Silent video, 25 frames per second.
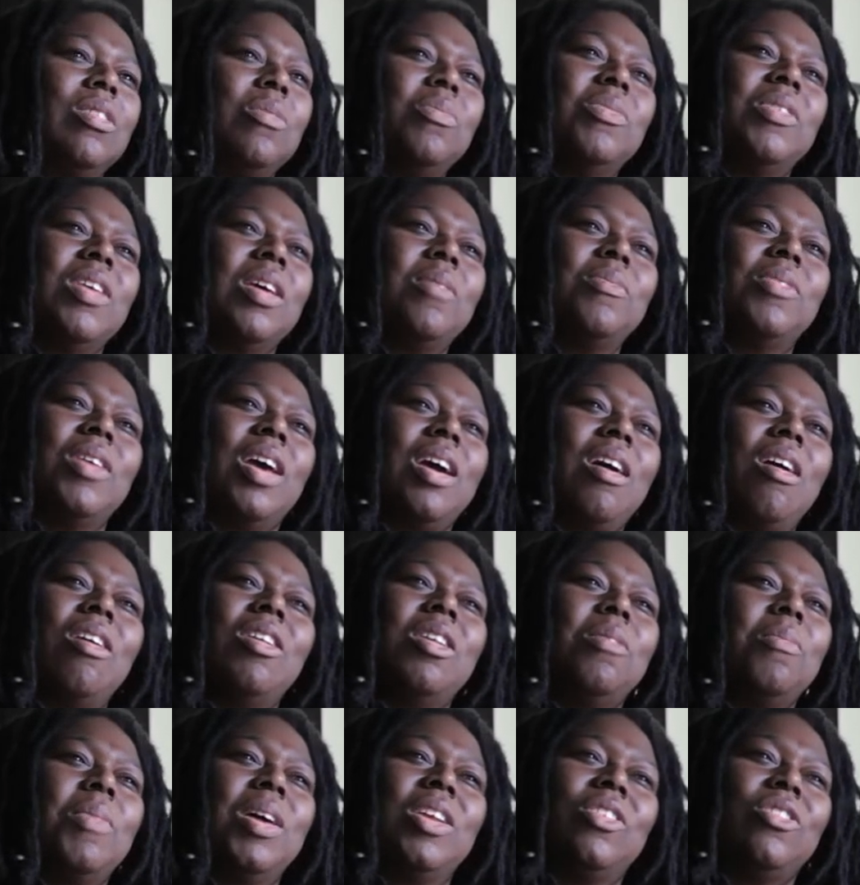sometimes I can't
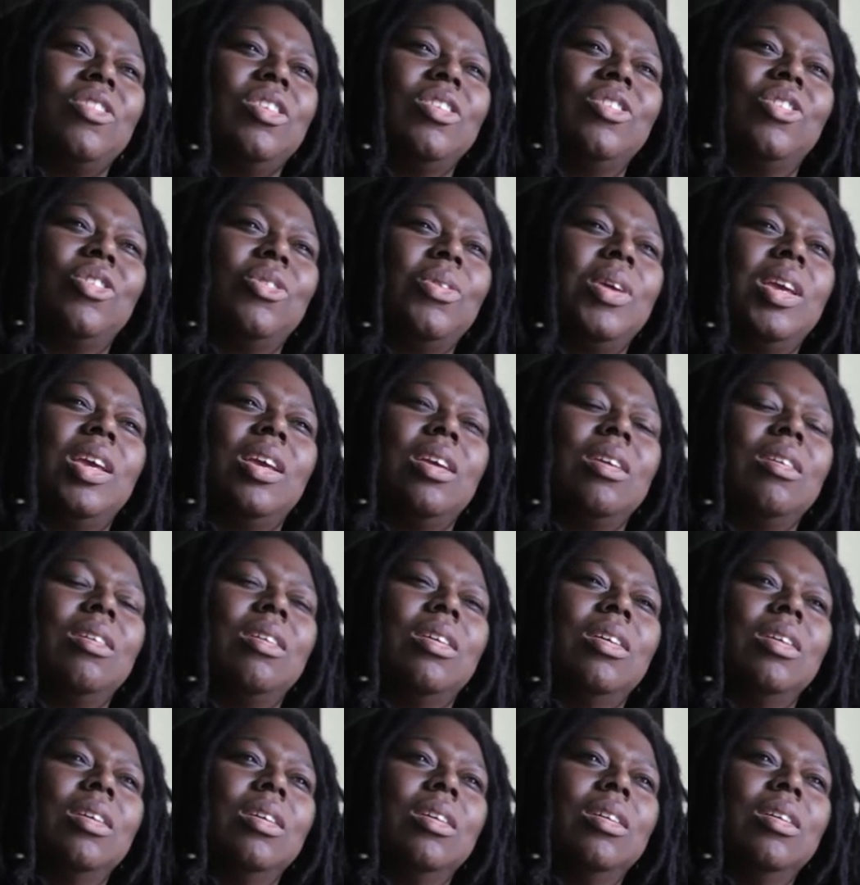imagine
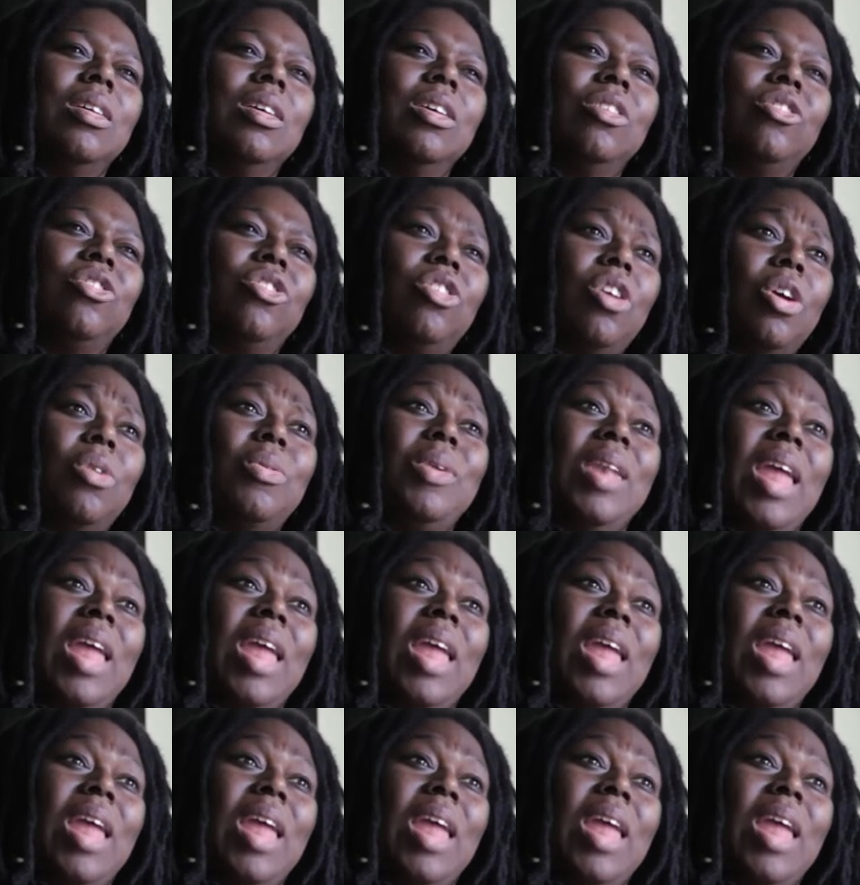doing show